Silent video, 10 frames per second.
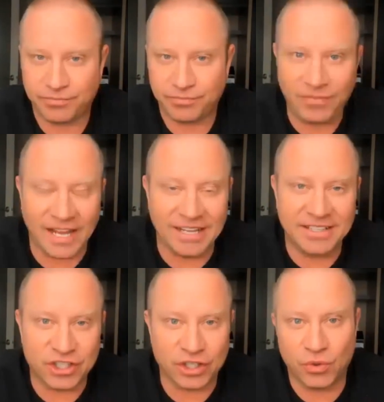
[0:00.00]

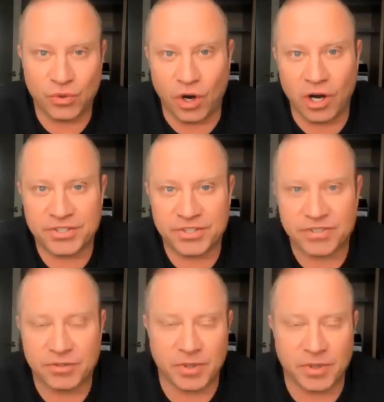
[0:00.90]
addition to our
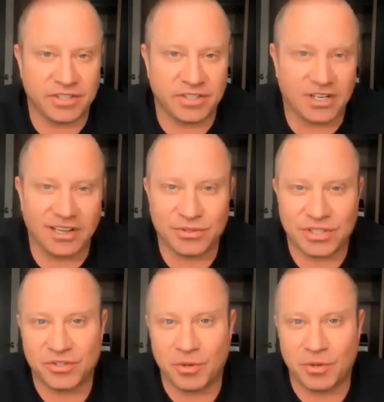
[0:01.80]
business because it allows
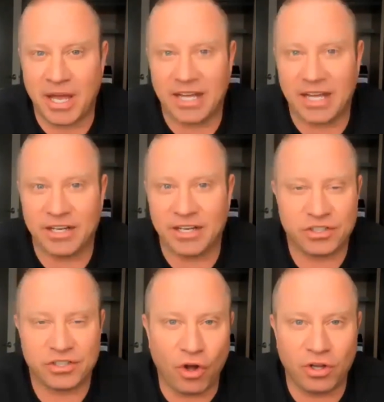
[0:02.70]
us to manage
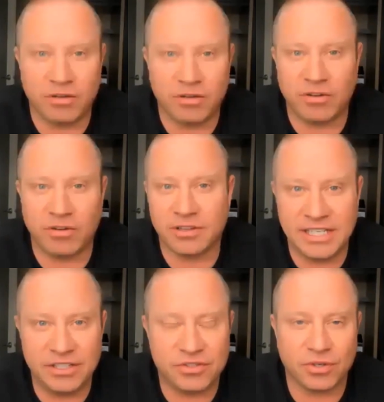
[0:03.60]
all of our
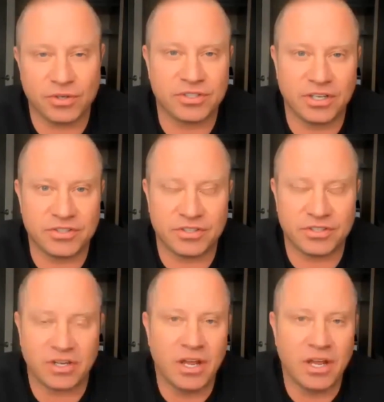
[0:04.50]
lead sources
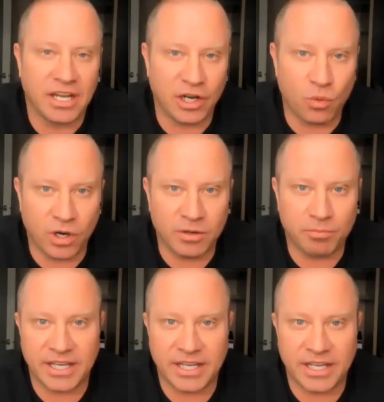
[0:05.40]
in one
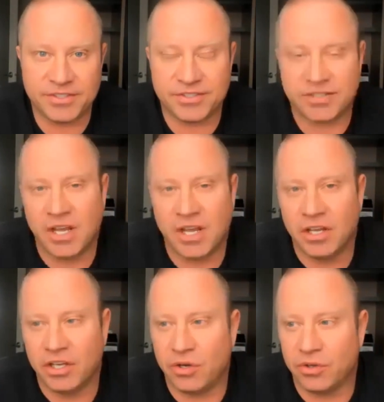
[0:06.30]
place
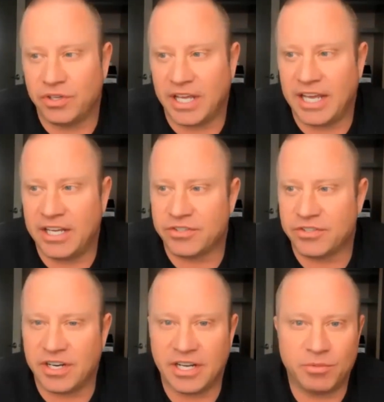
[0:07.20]
you know the
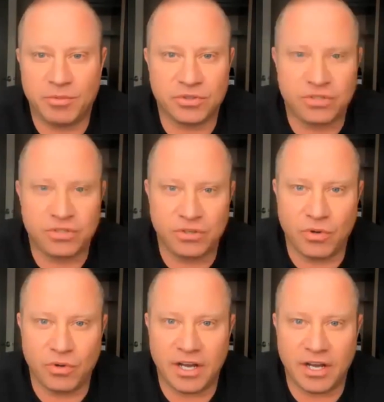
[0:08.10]
agents are able to
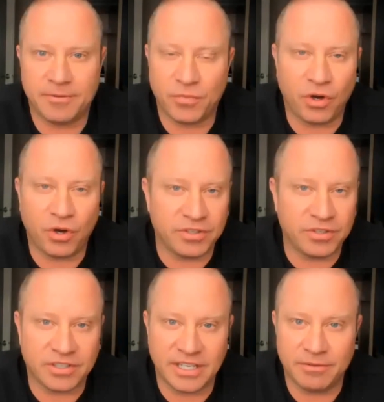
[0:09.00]
um,
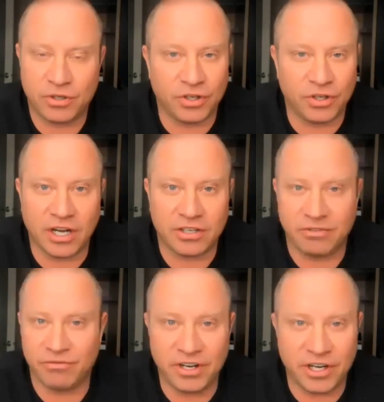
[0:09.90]
obviously conduct
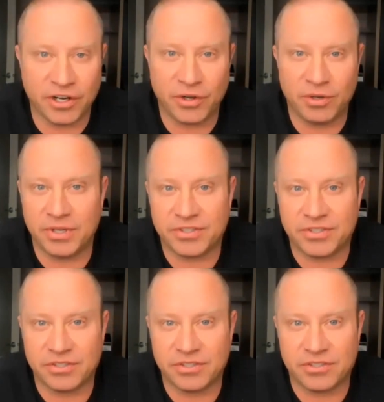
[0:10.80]
very good
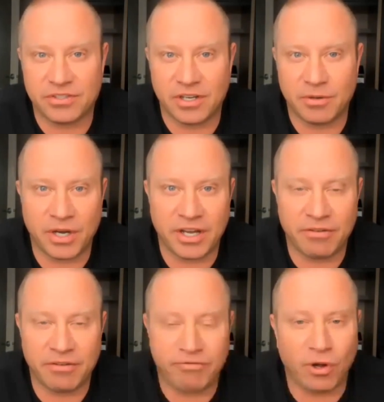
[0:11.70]
business uh, by
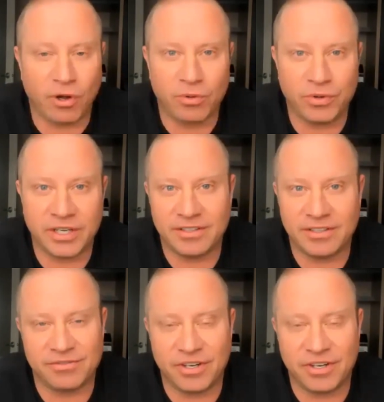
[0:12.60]
following this
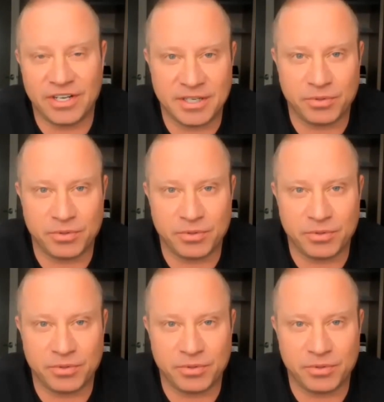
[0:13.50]
very simple